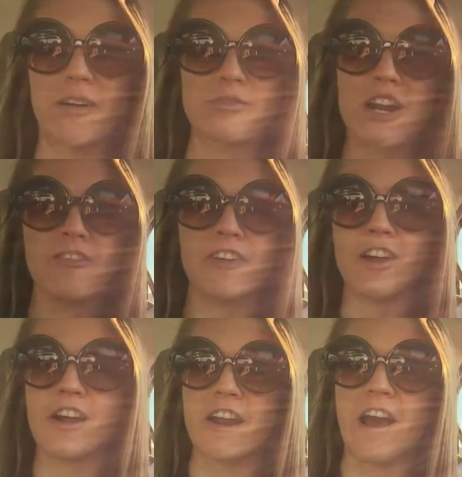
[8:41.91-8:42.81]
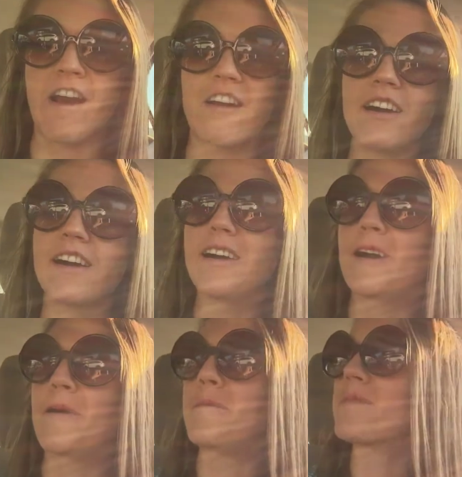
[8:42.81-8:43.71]
I'm trying to figure it out.
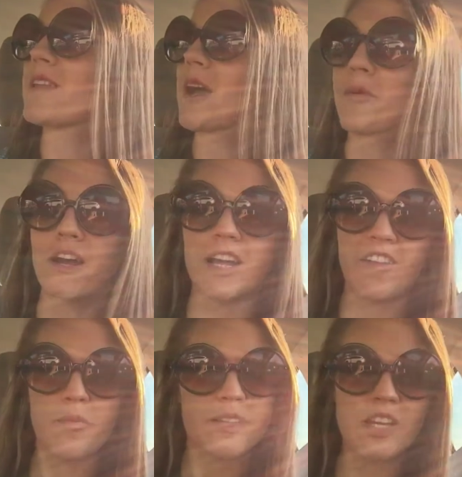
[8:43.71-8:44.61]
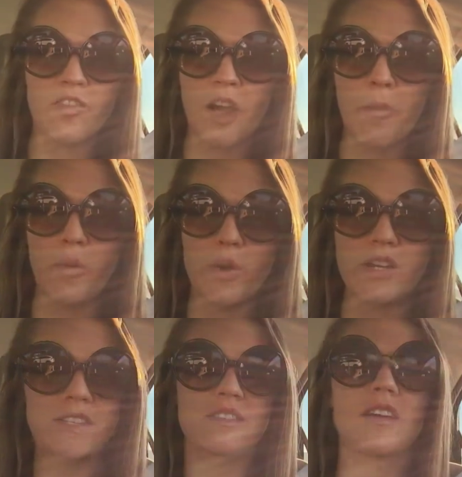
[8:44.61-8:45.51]
I'm kind of giving myself a couple
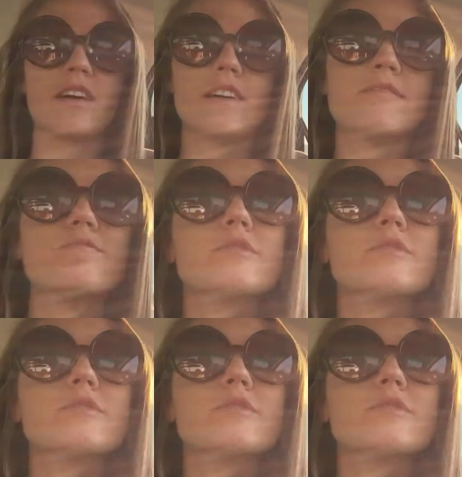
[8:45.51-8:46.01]
weeks to